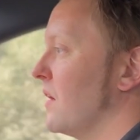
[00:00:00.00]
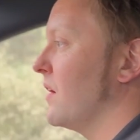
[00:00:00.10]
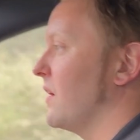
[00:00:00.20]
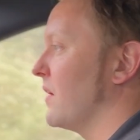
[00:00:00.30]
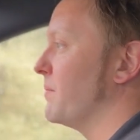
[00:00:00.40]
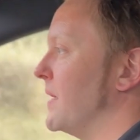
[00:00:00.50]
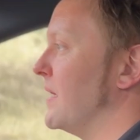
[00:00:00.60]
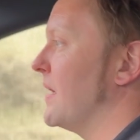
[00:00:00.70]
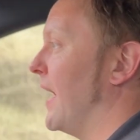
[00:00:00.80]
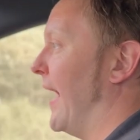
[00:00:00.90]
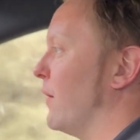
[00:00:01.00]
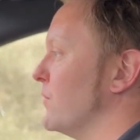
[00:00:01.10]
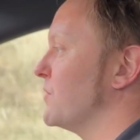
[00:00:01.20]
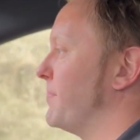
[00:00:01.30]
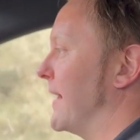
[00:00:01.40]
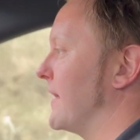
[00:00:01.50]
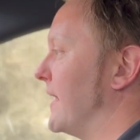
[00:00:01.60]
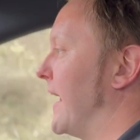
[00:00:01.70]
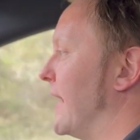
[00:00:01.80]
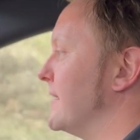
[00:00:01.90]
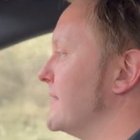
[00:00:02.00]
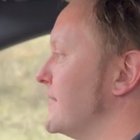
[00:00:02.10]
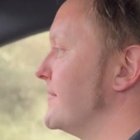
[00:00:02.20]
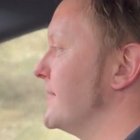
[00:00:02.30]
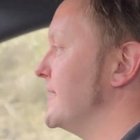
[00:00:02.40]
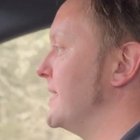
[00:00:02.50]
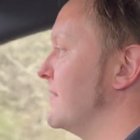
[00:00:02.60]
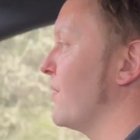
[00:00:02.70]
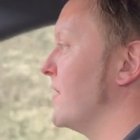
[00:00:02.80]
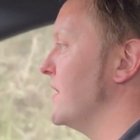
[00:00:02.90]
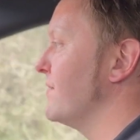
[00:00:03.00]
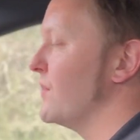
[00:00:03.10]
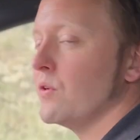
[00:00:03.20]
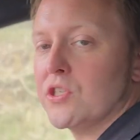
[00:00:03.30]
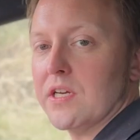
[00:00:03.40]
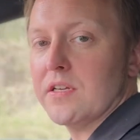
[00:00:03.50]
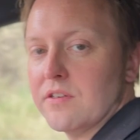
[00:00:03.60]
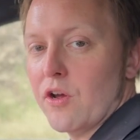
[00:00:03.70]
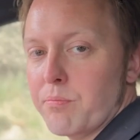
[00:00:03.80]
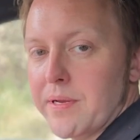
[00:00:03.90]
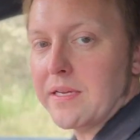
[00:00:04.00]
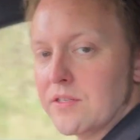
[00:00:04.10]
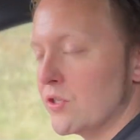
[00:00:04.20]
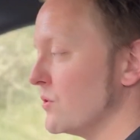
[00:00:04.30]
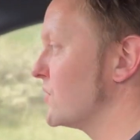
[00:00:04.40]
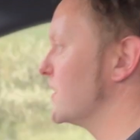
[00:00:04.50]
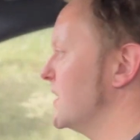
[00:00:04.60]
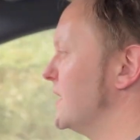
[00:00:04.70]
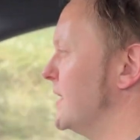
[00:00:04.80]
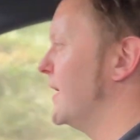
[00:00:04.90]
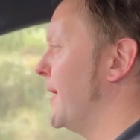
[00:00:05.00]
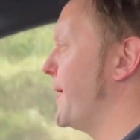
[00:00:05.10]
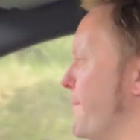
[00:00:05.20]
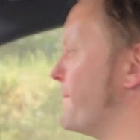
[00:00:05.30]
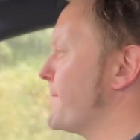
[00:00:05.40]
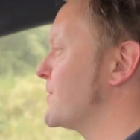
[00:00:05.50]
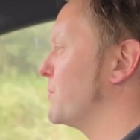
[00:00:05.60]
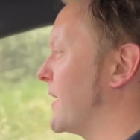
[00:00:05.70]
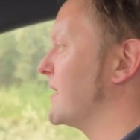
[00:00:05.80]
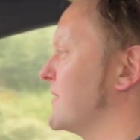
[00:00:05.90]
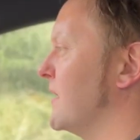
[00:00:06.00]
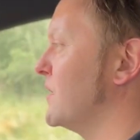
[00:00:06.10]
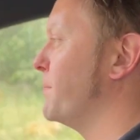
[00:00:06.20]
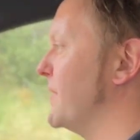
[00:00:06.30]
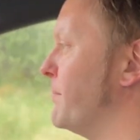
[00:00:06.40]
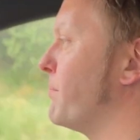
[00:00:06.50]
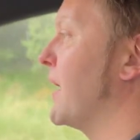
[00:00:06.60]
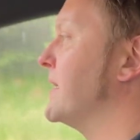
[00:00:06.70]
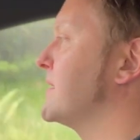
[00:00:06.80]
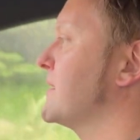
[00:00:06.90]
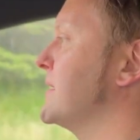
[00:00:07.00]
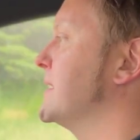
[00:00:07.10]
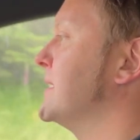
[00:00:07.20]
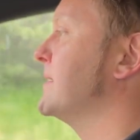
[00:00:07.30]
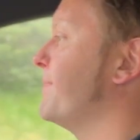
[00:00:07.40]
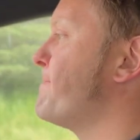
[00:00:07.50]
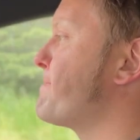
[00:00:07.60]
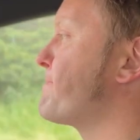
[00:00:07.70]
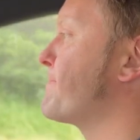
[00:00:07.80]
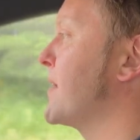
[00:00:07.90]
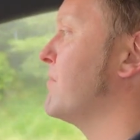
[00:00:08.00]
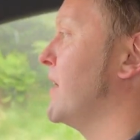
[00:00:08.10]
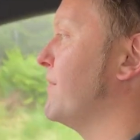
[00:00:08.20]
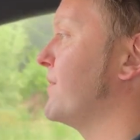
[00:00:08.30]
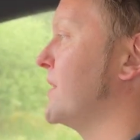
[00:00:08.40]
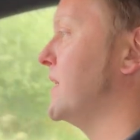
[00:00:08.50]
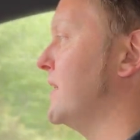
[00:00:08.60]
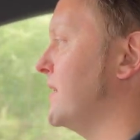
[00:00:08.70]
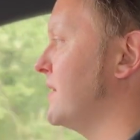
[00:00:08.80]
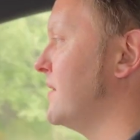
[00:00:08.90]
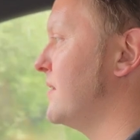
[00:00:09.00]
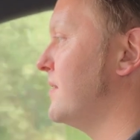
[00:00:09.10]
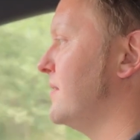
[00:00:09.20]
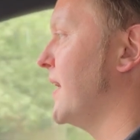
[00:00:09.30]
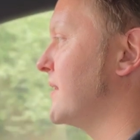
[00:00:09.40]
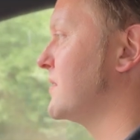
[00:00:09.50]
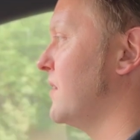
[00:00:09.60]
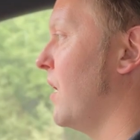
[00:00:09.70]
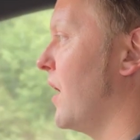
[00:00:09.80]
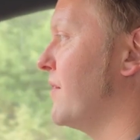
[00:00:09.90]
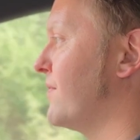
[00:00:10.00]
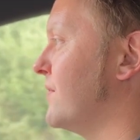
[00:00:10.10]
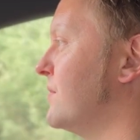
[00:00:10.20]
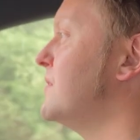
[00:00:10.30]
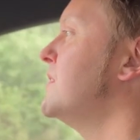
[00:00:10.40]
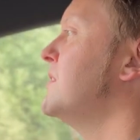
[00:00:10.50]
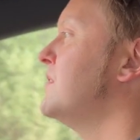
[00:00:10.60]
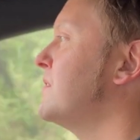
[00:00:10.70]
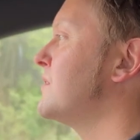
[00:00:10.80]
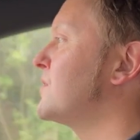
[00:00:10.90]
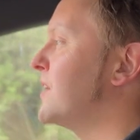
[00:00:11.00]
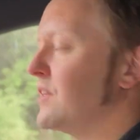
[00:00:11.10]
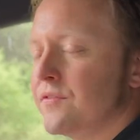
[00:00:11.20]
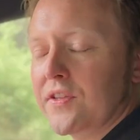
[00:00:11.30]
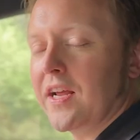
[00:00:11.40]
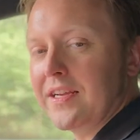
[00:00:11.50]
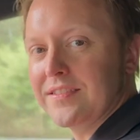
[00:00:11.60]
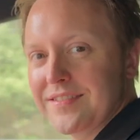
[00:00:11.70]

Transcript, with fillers: going to be out to battle again in the very near future. No big do's. Um, so we'll get set up and in place, ready for the next live stage of the day.